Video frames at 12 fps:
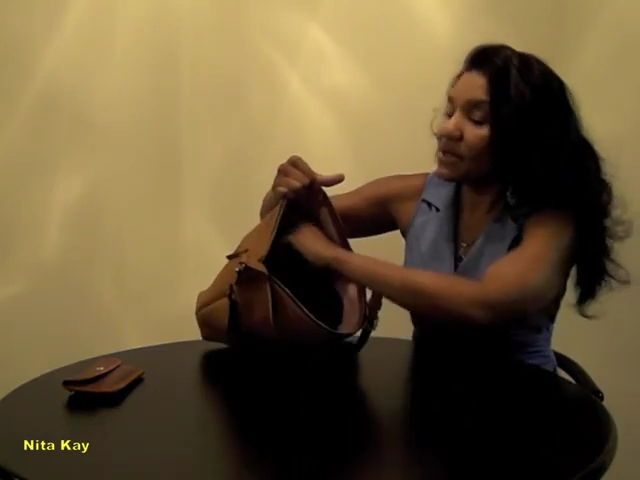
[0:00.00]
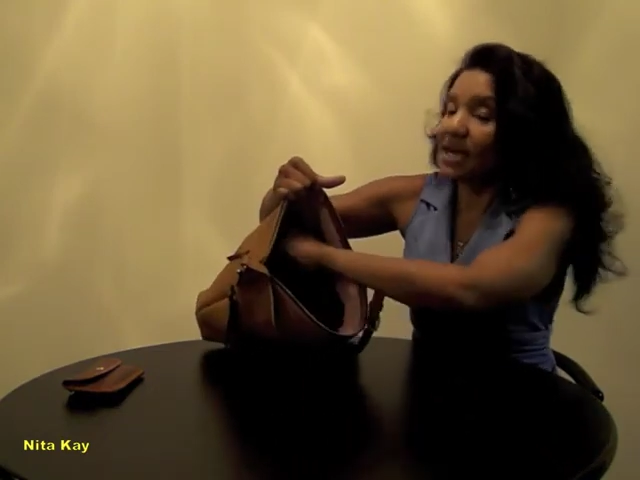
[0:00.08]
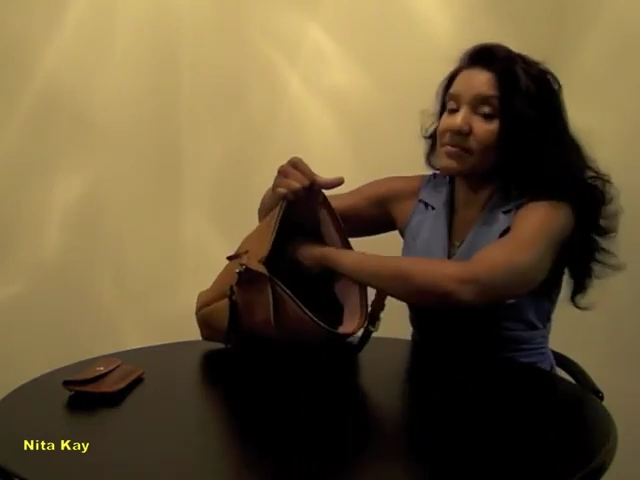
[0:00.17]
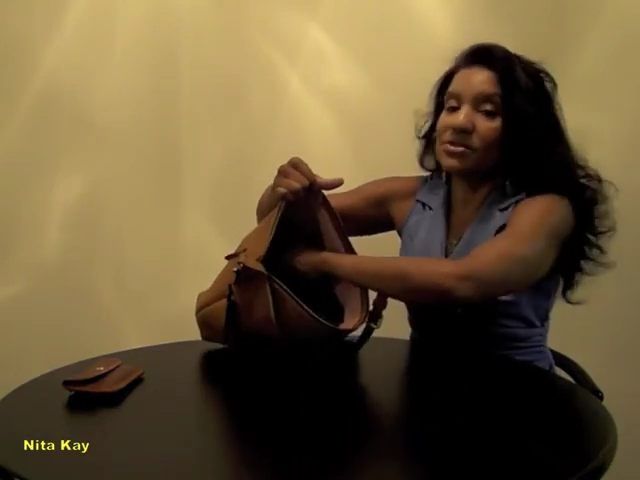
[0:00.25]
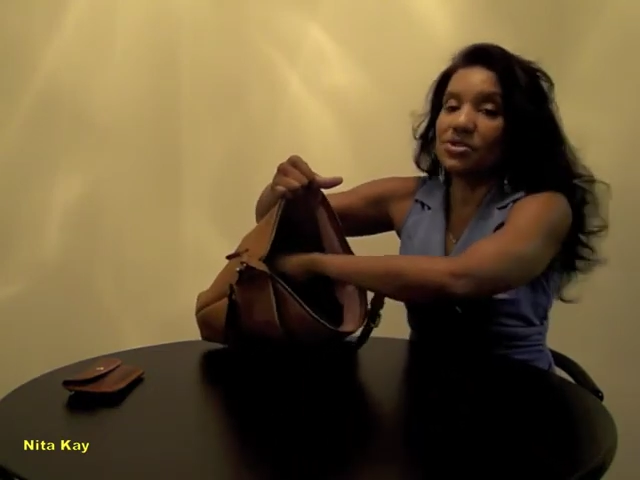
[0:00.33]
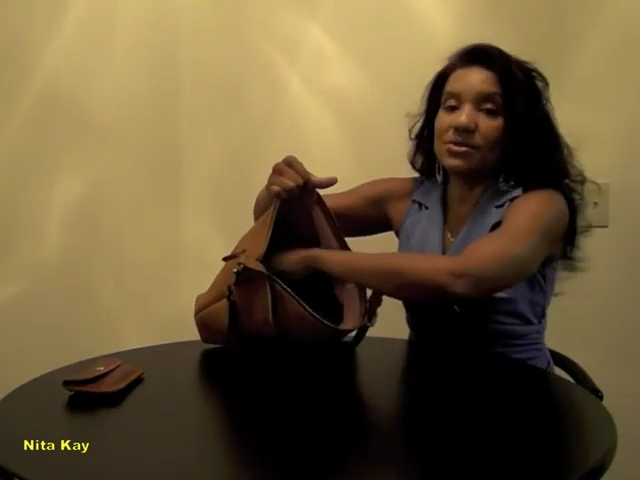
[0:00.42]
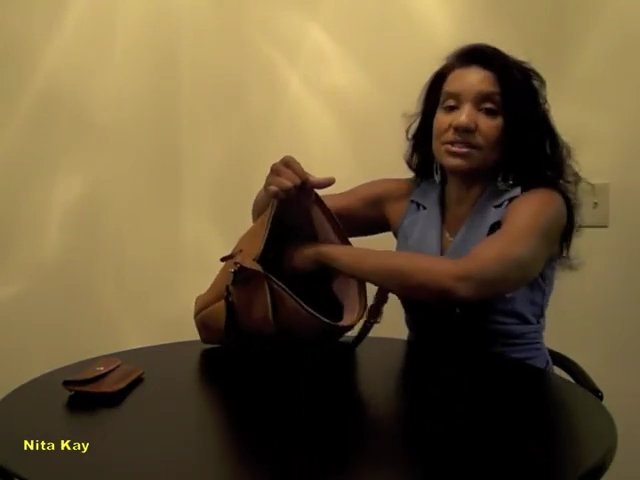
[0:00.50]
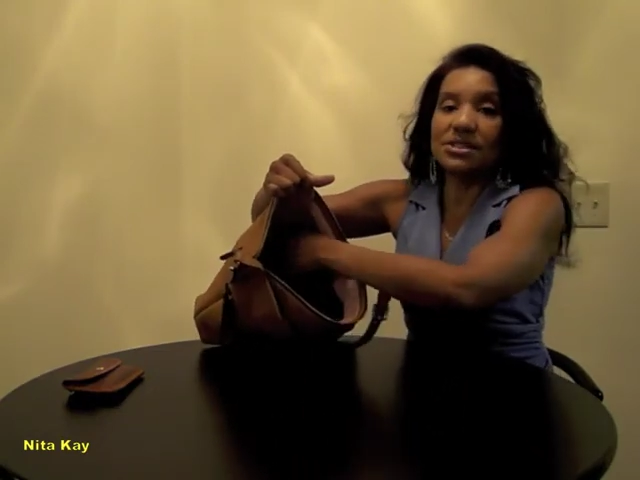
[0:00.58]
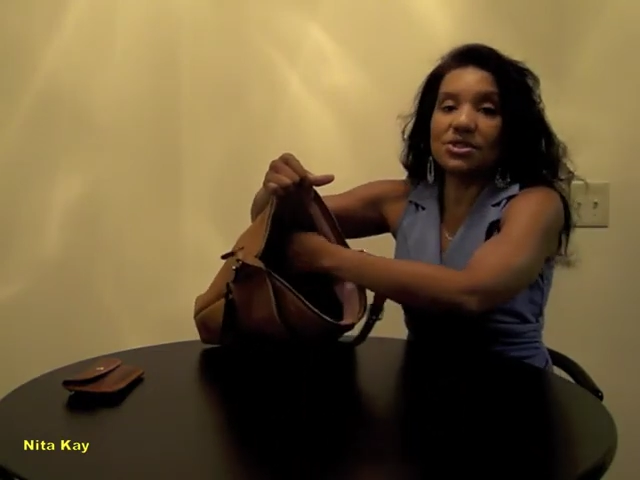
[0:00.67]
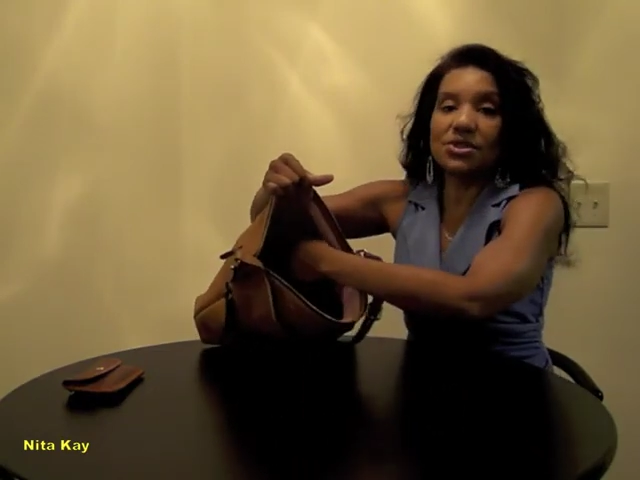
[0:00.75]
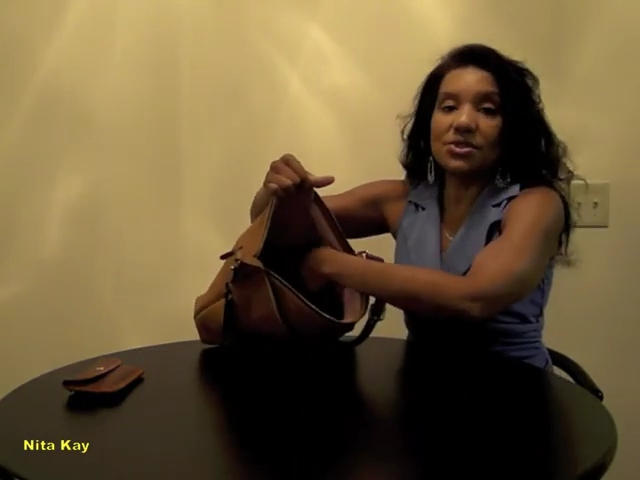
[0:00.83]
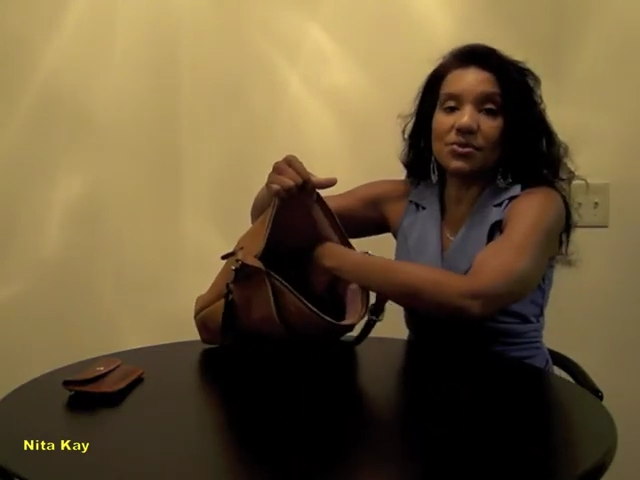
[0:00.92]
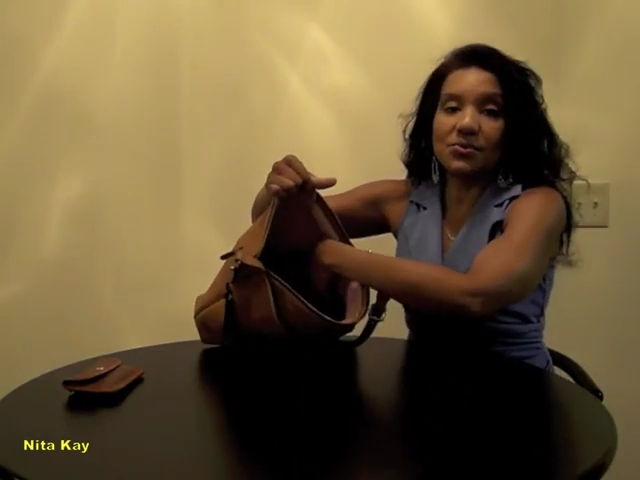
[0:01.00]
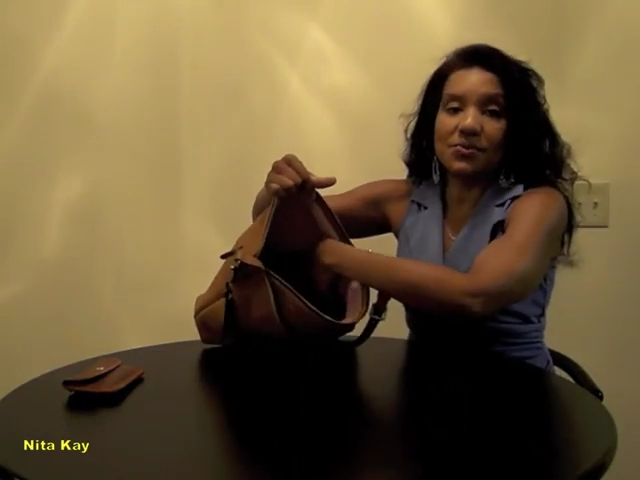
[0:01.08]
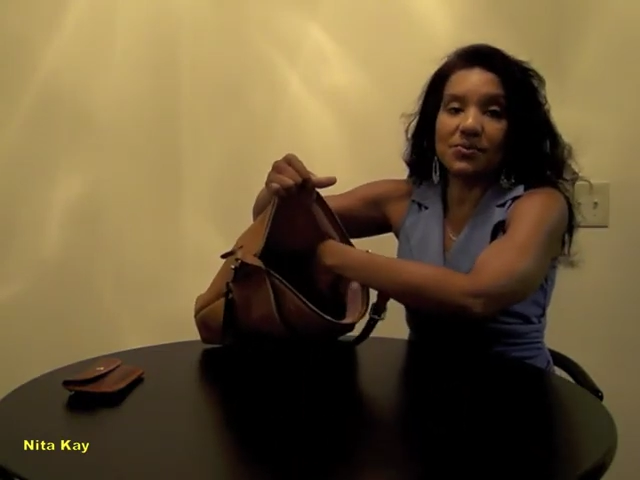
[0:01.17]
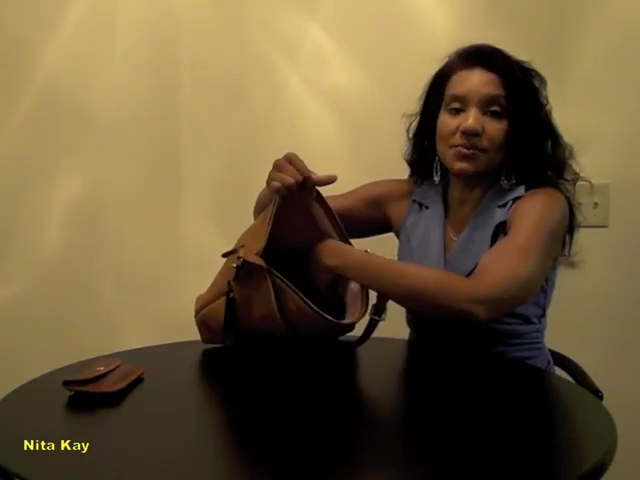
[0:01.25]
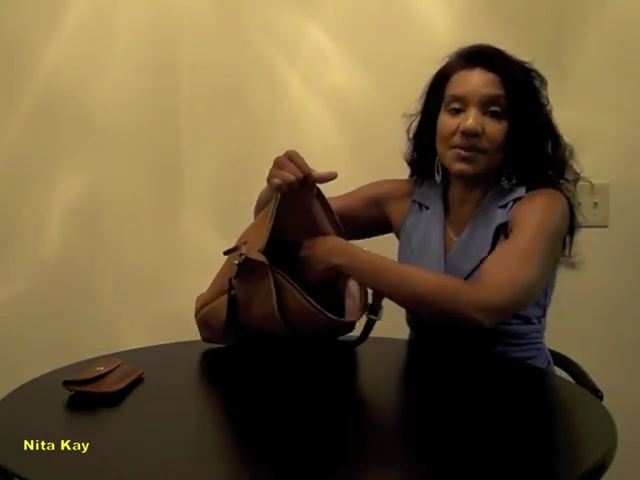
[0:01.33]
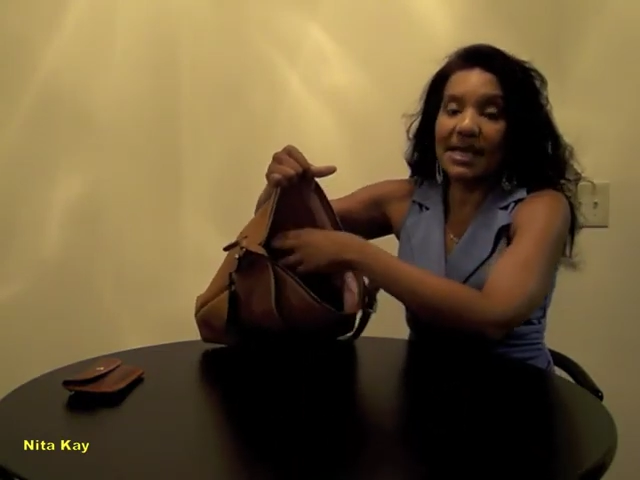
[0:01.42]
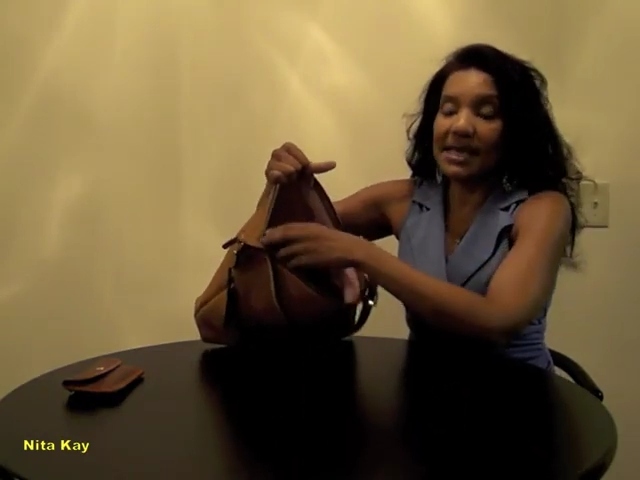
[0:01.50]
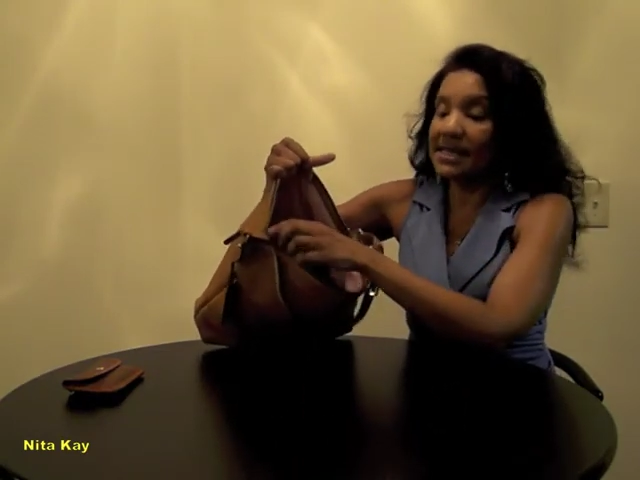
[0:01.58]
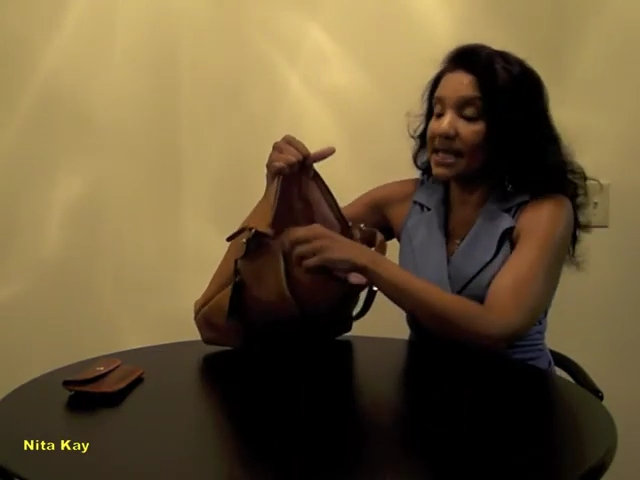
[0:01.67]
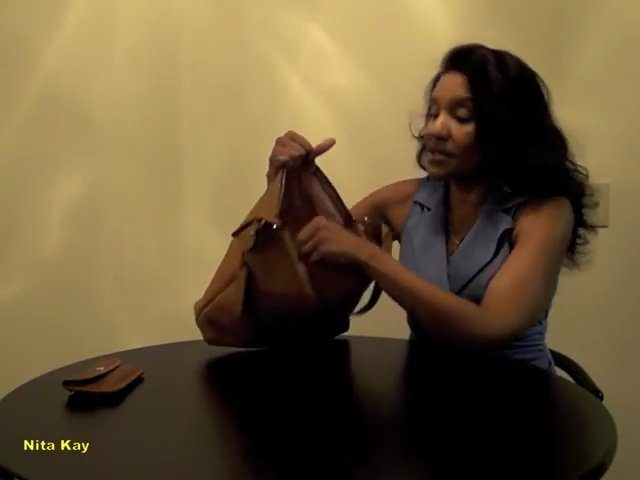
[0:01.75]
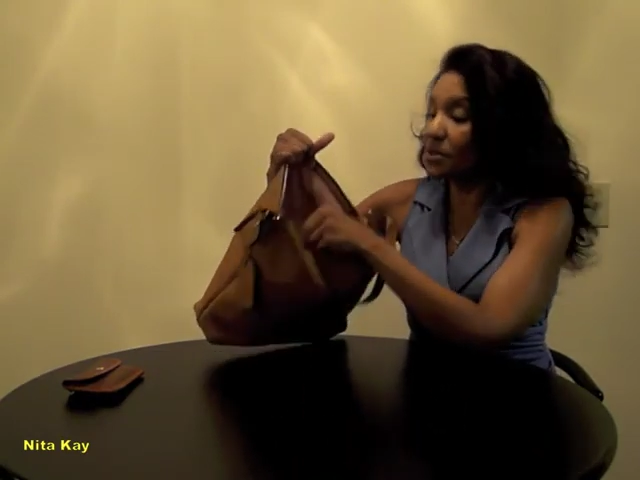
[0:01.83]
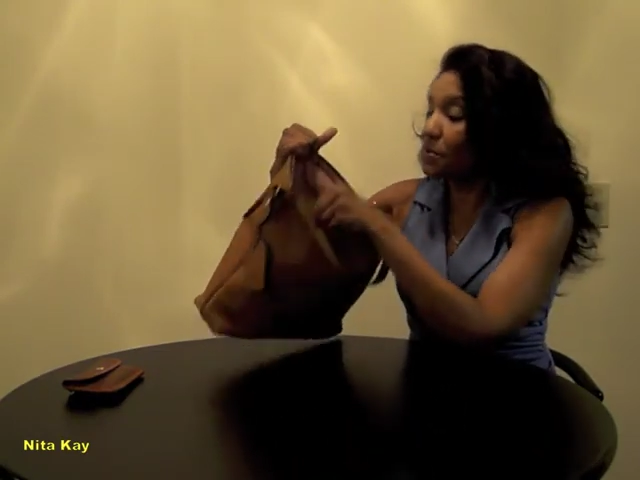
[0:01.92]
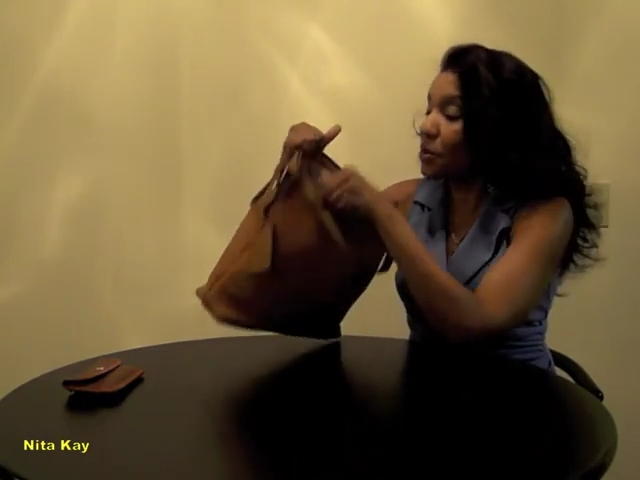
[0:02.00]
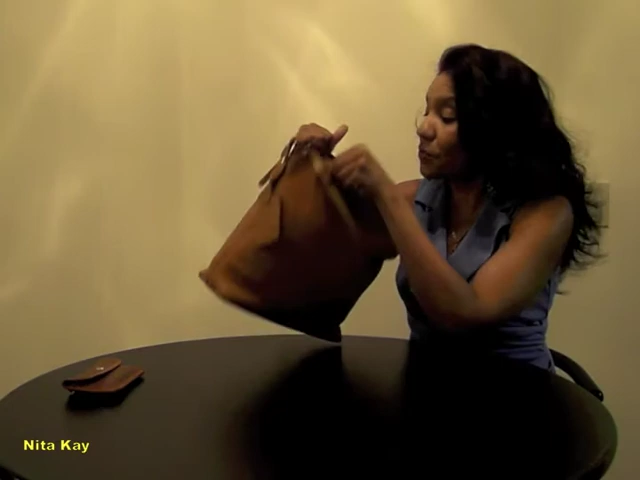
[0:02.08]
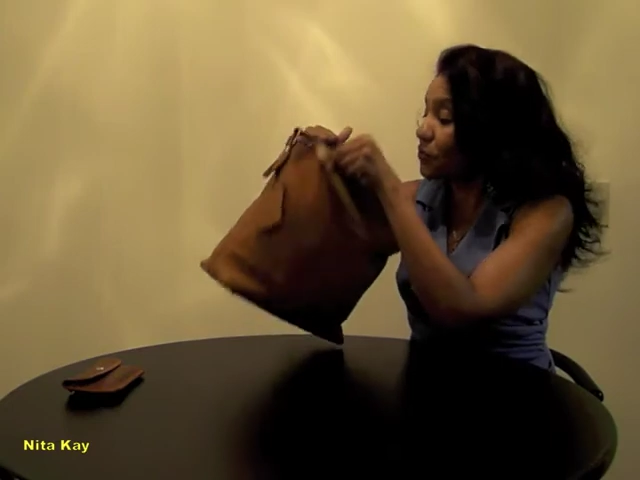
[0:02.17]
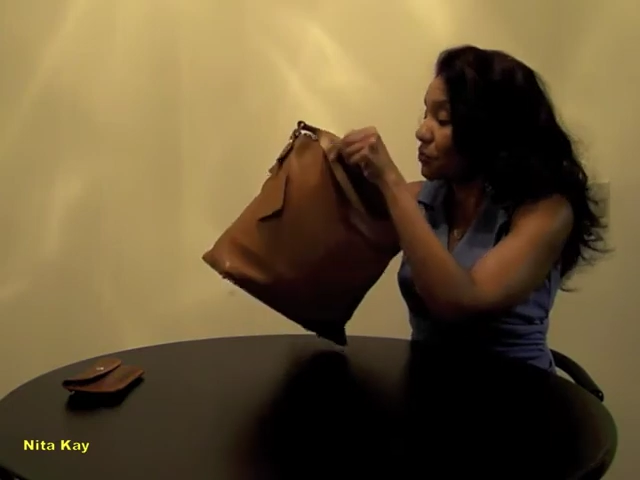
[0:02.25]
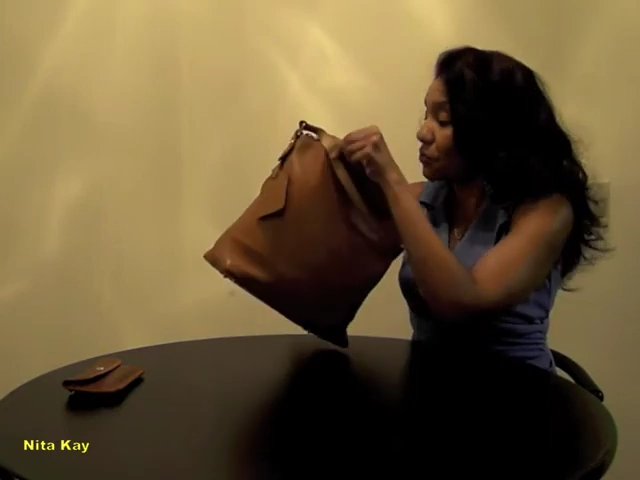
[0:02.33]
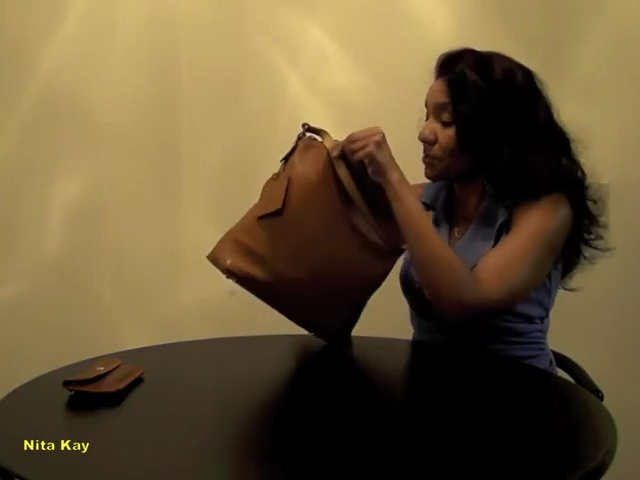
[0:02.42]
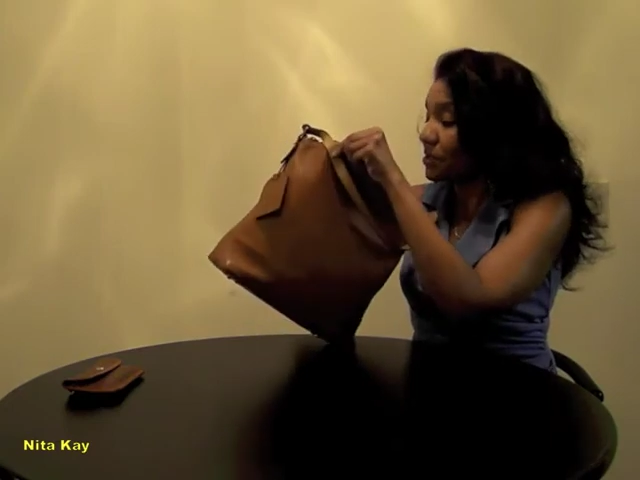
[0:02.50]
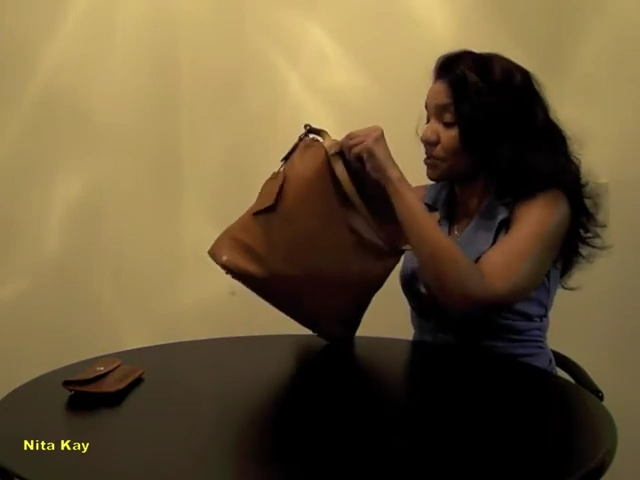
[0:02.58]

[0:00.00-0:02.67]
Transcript: You have your choice of two. And they're both roomy.